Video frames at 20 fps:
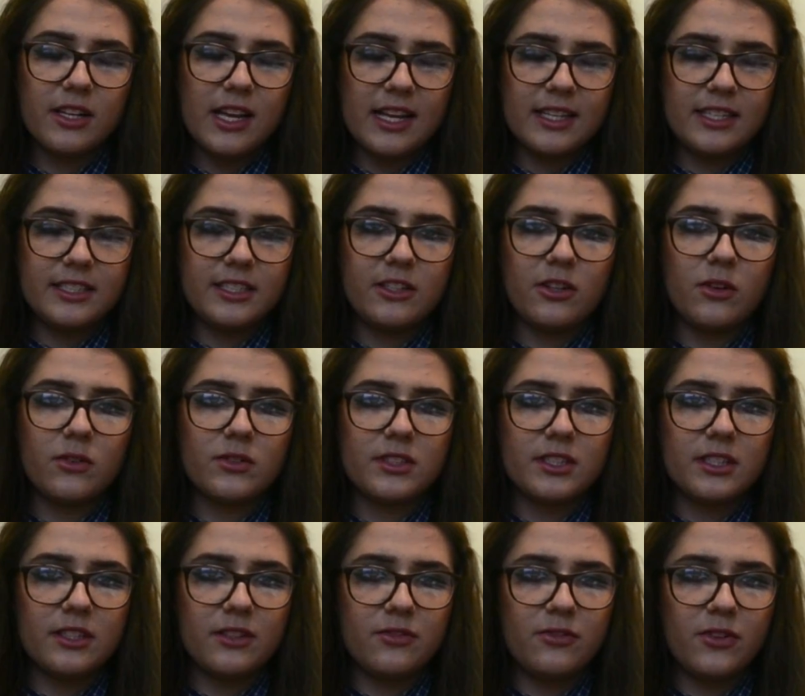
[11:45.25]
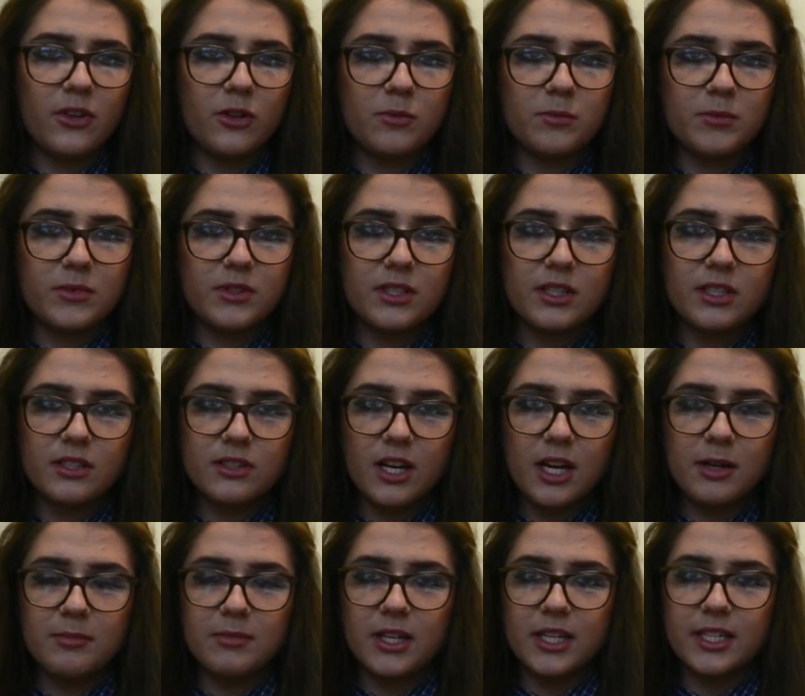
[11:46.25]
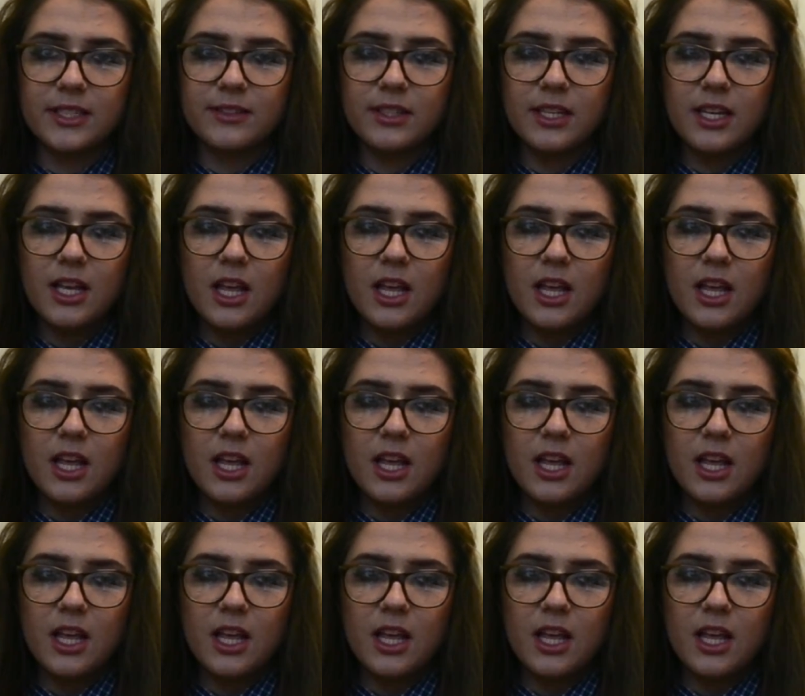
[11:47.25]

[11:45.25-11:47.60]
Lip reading: edited onto the film's timeline.